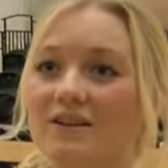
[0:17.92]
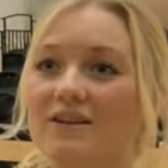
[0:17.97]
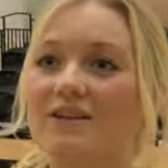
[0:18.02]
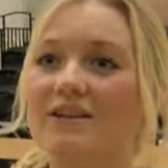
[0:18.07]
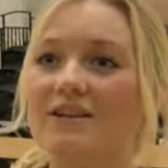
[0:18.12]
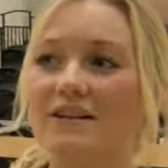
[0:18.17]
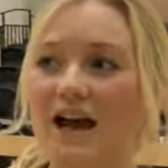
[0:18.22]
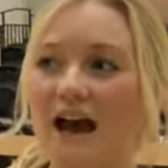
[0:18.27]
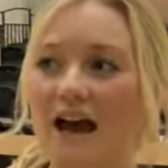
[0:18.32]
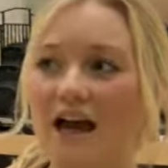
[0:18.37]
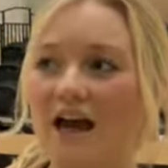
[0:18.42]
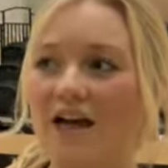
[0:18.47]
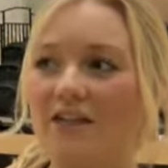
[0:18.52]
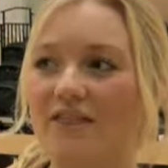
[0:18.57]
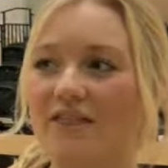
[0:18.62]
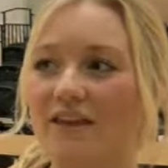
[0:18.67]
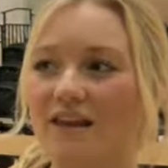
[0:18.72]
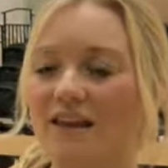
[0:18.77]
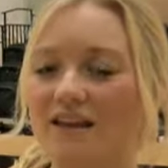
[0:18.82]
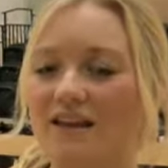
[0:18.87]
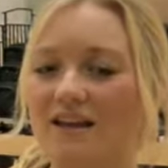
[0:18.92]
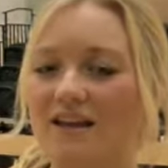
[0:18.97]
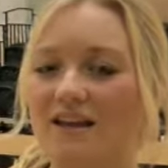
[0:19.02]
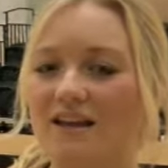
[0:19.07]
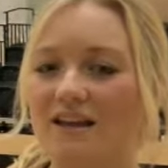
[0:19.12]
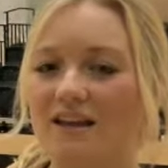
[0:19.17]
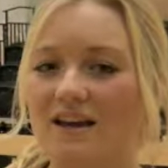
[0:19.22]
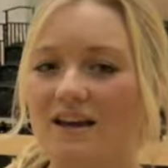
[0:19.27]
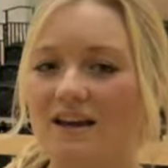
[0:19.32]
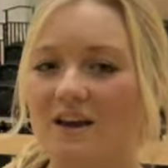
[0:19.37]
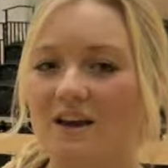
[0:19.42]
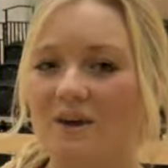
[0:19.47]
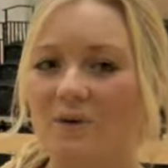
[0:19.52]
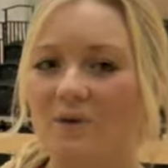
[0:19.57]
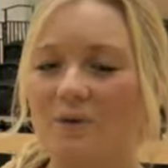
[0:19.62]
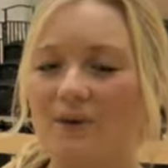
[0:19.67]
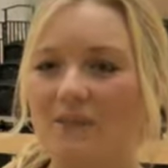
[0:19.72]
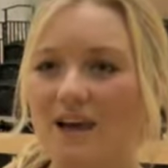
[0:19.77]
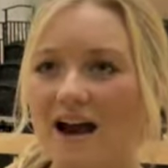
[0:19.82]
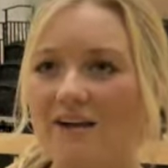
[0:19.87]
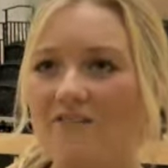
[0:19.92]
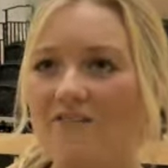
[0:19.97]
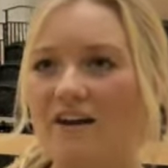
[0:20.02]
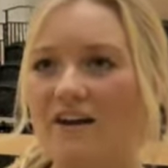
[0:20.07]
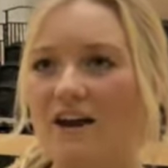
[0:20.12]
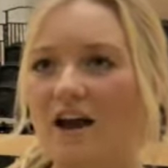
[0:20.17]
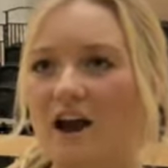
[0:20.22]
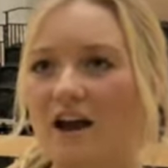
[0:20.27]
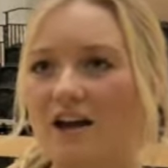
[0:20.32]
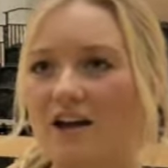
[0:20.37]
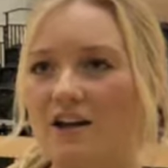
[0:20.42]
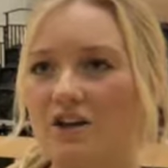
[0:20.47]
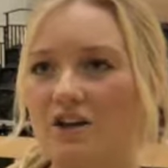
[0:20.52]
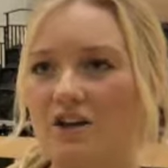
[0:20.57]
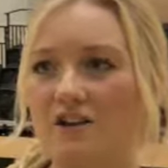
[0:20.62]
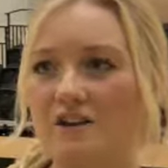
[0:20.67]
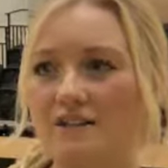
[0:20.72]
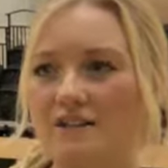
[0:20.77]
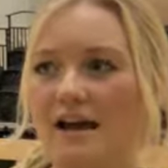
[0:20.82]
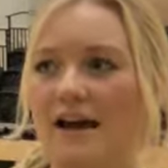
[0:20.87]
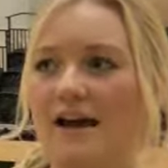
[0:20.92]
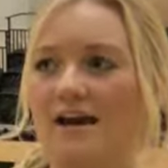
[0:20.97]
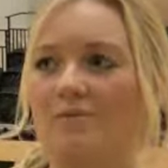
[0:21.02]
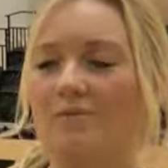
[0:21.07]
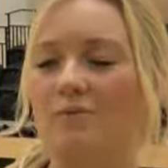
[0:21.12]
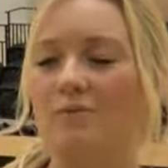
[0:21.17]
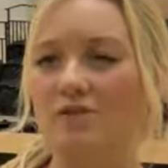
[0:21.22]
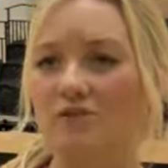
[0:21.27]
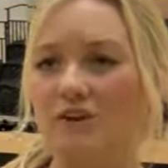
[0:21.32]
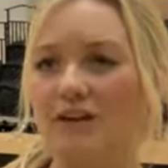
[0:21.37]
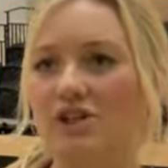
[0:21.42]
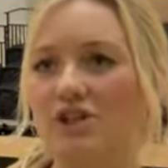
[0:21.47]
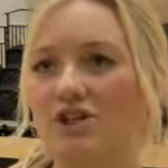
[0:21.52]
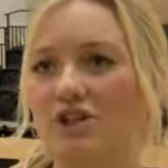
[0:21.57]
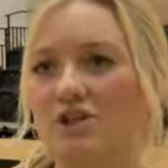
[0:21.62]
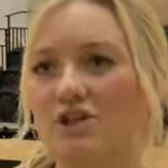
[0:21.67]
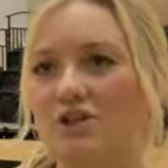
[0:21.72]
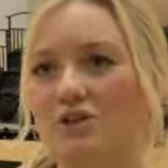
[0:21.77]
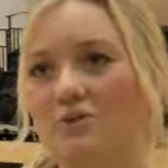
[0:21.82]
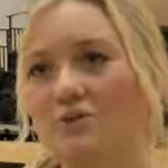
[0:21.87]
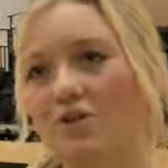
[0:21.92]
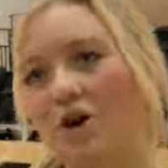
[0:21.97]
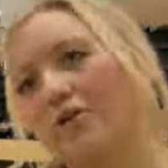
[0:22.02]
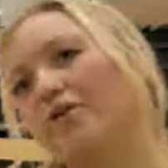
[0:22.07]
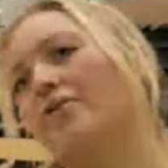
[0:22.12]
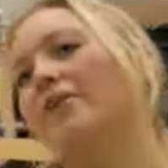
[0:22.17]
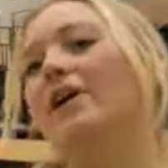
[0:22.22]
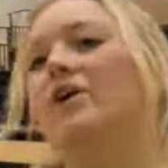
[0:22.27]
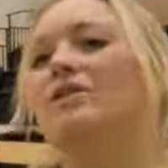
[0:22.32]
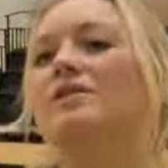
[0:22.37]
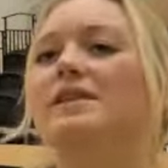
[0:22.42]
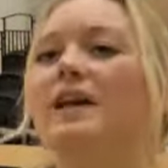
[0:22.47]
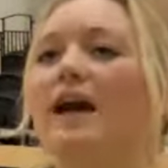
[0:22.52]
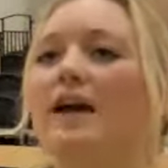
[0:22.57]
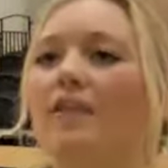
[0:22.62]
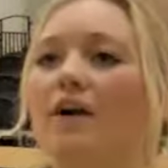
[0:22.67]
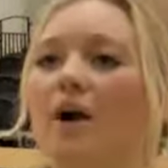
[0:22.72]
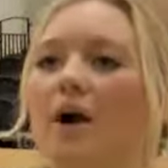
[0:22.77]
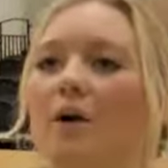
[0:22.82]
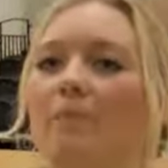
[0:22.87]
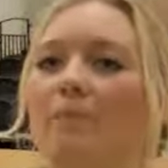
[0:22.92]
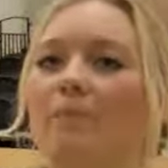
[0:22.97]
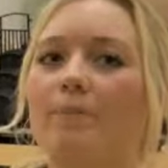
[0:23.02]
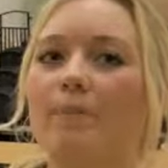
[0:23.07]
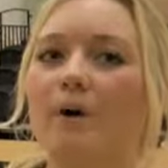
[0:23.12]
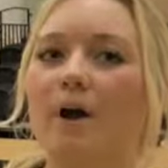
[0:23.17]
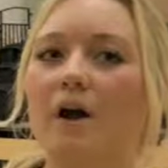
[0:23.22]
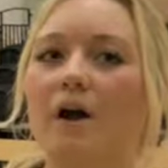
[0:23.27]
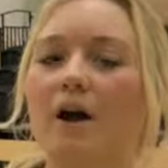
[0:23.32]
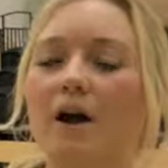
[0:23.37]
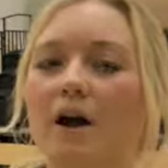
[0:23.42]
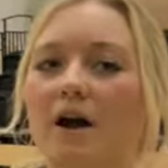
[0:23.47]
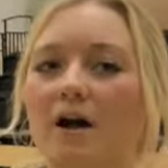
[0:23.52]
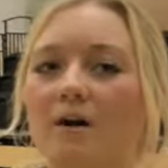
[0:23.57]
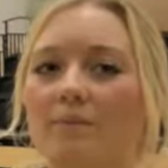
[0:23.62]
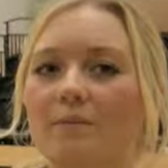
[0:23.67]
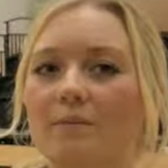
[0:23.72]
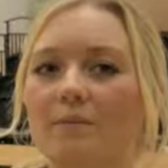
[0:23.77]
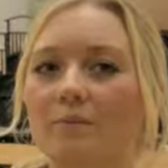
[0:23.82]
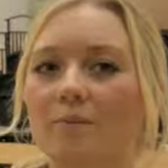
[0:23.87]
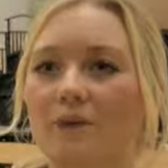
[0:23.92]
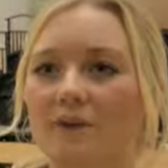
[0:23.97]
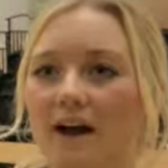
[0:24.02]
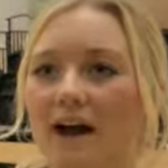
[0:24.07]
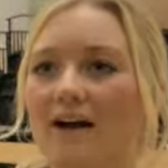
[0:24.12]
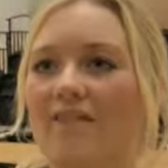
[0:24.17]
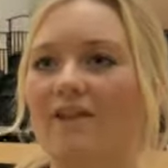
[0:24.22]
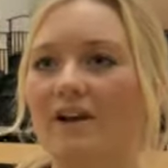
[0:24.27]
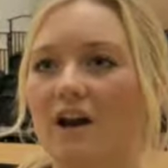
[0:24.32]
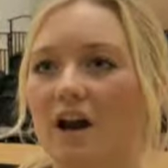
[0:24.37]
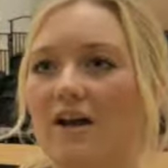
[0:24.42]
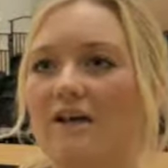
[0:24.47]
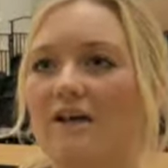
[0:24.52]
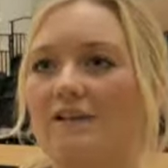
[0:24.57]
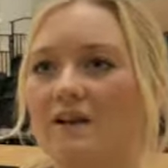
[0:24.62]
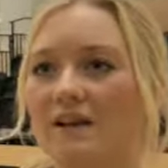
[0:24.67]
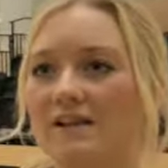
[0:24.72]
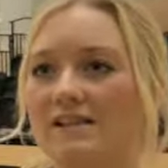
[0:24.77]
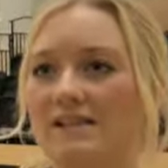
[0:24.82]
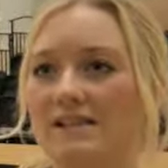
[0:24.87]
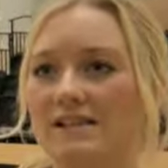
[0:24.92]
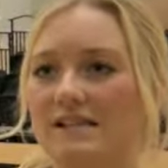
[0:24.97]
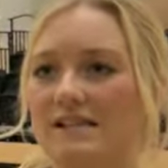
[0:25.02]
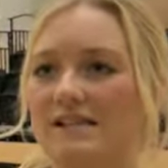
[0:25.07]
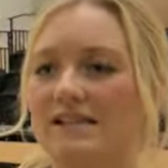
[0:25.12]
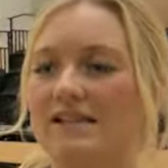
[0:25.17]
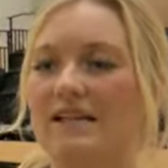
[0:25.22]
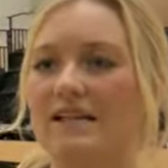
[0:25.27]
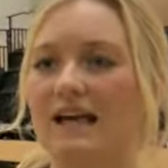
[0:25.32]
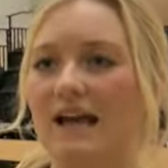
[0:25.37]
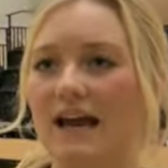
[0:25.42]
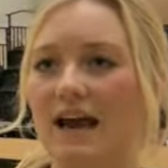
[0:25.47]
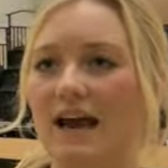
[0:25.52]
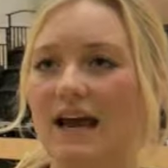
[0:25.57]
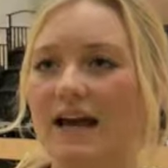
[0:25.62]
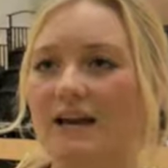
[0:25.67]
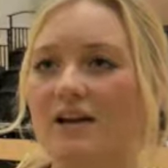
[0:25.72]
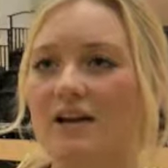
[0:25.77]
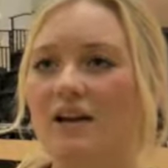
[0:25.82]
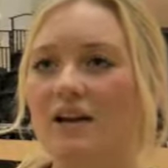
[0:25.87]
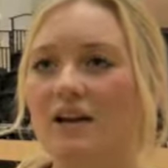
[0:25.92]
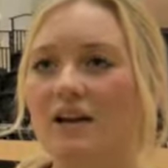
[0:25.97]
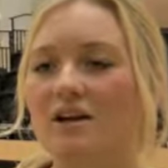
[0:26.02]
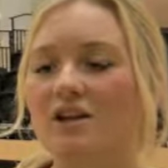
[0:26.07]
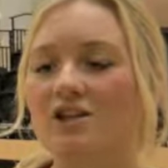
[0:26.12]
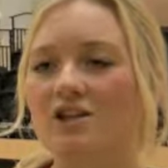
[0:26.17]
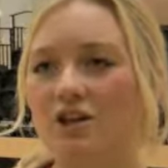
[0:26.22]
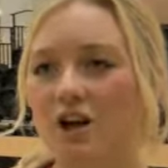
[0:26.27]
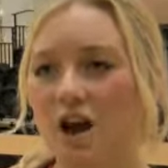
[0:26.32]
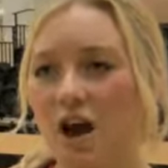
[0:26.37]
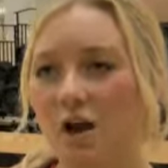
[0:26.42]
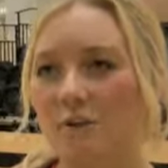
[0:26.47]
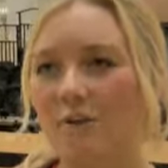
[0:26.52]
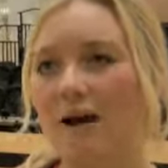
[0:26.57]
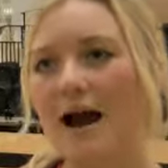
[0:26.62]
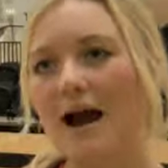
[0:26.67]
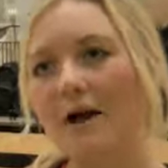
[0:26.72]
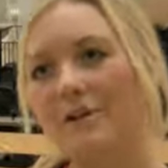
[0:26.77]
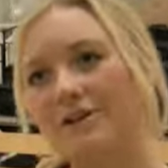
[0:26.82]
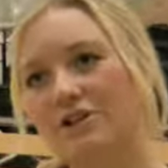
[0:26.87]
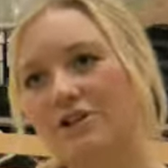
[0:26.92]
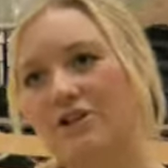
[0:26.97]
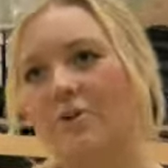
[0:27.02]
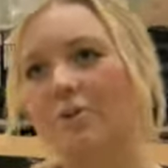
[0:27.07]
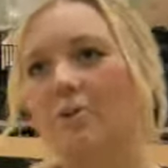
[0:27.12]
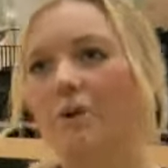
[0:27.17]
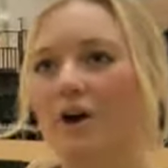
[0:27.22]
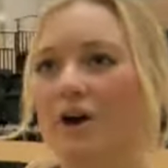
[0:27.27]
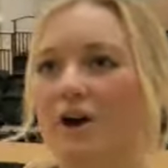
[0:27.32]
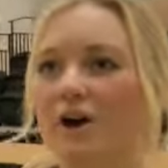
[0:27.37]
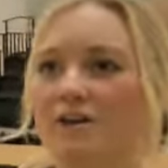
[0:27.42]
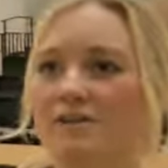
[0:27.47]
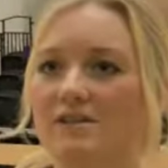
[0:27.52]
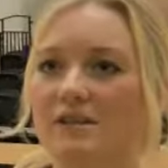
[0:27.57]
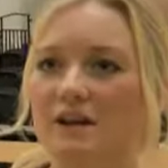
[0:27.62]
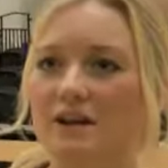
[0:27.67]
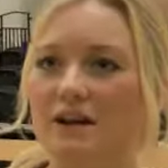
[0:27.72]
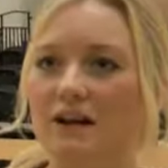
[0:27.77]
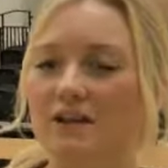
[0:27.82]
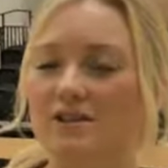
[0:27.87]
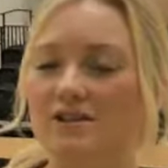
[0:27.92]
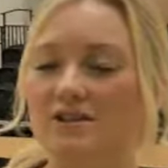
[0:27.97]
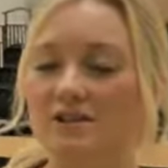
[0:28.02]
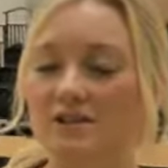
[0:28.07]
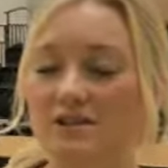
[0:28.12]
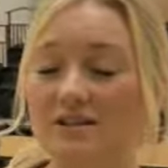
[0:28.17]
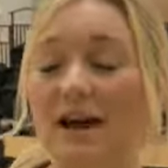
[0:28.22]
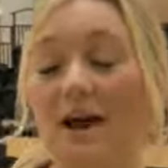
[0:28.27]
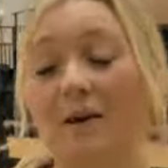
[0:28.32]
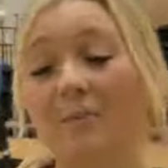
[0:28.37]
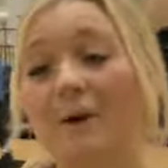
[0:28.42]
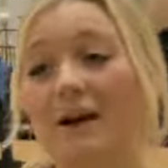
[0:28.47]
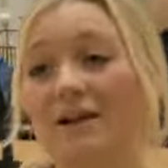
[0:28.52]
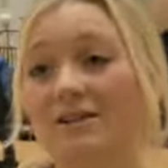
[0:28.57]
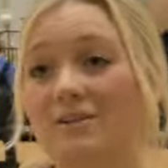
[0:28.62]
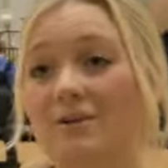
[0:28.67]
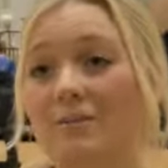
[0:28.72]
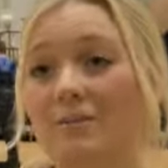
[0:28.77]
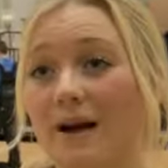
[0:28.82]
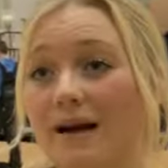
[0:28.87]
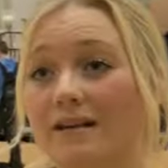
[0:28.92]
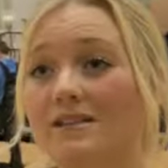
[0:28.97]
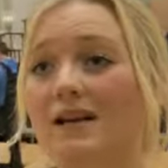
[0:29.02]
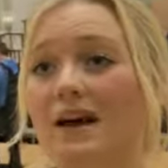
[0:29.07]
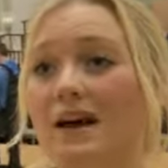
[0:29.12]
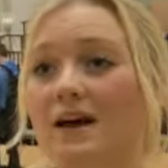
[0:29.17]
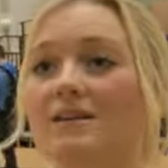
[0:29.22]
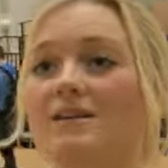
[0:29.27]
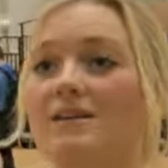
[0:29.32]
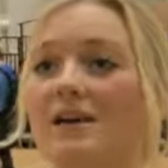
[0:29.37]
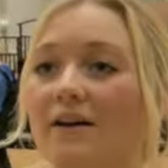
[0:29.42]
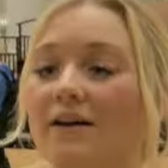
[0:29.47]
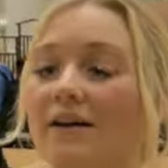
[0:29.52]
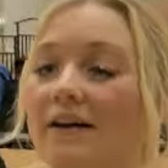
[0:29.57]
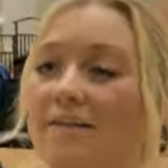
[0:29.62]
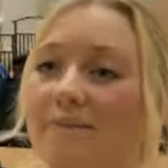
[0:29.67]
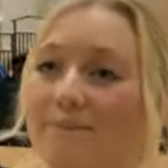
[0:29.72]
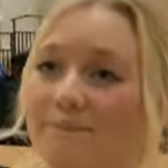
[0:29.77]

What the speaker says: I think with having like the same three shooters, we've got three altogether, but with having like the consistency they're getting to know how each other works, and it's just getting better and better. Okay. So, yeah.